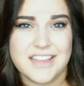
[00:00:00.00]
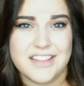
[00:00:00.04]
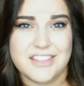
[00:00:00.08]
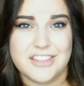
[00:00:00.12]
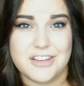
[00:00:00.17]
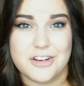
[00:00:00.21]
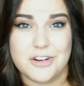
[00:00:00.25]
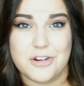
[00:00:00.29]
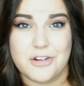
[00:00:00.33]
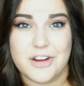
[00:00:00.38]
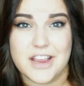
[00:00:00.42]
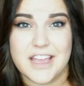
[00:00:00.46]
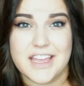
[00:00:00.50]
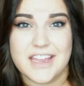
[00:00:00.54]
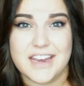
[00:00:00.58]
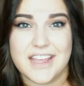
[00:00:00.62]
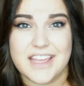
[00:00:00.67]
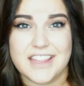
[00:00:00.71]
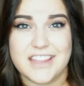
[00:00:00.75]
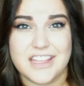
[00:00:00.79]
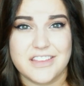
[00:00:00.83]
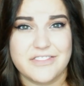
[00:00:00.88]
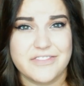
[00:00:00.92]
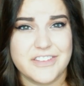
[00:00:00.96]
they're
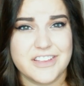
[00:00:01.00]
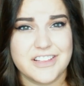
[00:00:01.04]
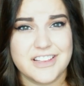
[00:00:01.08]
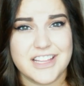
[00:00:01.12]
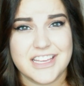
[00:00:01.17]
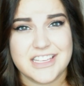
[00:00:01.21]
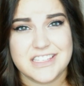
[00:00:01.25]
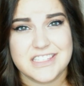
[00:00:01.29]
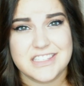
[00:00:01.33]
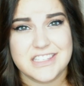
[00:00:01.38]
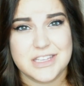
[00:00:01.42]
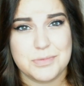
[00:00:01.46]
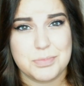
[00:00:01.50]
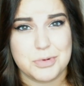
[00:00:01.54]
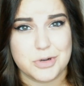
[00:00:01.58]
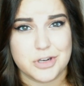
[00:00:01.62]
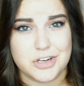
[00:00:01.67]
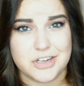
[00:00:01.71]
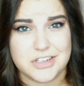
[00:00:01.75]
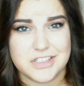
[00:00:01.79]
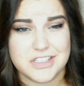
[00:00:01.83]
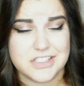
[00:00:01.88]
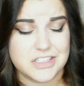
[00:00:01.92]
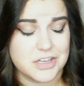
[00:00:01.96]
great, and they feel like
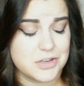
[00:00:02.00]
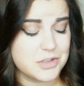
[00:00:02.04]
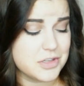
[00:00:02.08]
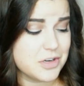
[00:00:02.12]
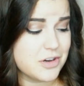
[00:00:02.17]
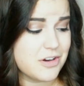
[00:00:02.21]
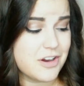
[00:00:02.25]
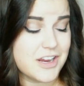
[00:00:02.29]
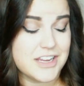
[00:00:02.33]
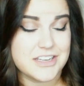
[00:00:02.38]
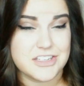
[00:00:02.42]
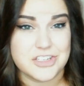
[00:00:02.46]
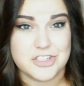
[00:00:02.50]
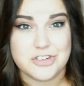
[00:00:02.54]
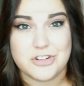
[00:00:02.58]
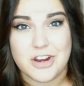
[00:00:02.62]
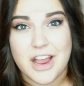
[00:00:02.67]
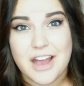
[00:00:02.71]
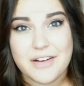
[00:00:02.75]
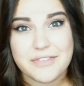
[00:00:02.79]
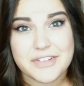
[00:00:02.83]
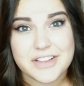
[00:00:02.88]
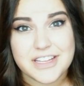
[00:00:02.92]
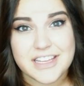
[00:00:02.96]
slippers, so they're great to
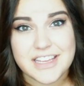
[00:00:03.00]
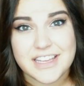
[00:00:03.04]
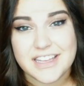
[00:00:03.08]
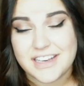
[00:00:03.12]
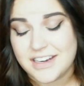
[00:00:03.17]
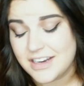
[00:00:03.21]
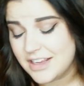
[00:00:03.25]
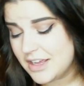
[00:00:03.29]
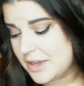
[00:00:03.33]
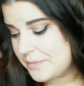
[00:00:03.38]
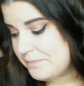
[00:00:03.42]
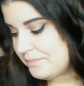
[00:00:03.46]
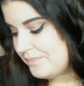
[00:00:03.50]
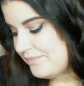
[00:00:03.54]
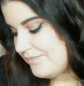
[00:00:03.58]
travel in.